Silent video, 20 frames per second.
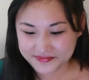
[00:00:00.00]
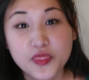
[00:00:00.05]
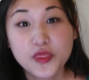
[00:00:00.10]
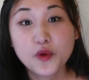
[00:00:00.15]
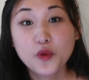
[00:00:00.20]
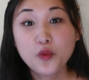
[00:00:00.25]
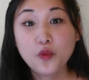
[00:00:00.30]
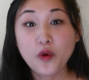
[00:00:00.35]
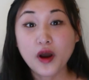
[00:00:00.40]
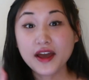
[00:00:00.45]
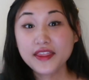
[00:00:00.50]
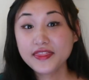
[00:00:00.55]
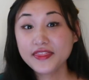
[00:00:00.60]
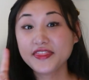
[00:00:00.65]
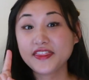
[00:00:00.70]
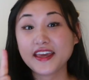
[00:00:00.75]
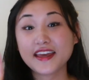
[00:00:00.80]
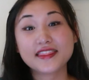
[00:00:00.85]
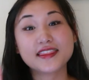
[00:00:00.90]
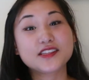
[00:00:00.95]
The one
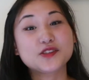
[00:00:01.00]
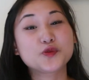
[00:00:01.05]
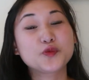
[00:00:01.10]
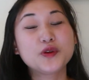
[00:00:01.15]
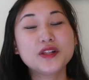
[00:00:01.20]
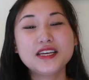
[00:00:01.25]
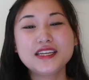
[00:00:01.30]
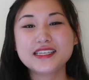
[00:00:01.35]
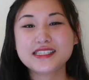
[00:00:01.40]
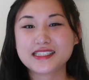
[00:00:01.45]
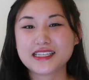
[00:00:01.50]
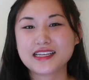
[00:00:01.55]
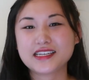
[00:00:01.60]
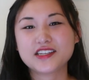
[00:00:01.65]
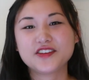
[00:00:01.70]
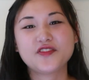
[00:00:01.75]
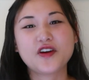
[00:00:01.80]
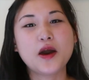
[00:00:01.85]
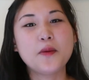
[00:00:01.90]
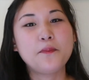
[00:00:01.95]
thing that's really
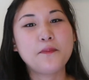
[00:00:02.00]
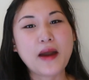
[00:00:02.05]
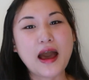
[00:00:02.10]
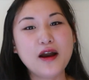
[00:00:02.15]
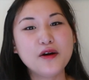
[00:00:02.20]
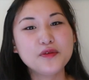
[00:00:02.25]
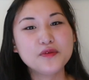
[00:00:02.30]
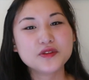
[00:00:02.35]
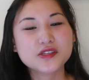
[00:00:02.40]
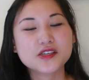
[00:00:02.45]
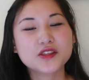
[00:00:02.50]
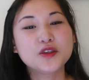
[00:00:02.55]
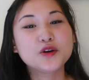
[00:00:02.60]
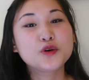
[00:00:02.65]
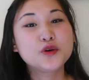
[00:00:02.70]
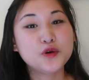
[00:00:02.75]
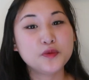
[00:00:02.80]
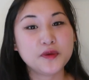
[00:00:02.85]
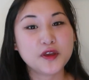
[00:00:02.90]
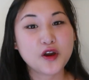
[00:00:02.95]
distinctive about the
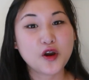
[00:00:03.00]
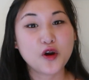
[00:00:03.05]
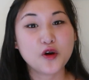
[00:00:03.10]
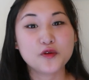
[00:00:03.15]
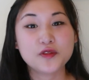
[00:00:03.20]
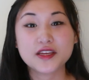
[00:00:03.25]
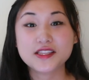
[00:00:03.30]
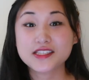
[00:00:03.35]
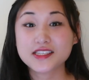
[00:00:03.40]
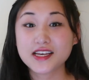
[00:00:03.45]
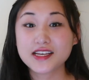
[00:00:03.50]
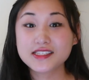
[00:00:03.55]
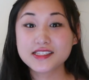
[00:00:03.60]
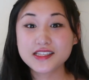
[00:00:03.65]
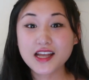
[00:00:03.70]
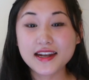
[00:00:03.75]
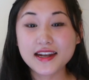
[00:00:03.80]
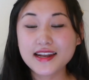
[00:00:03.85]
Gumiho that does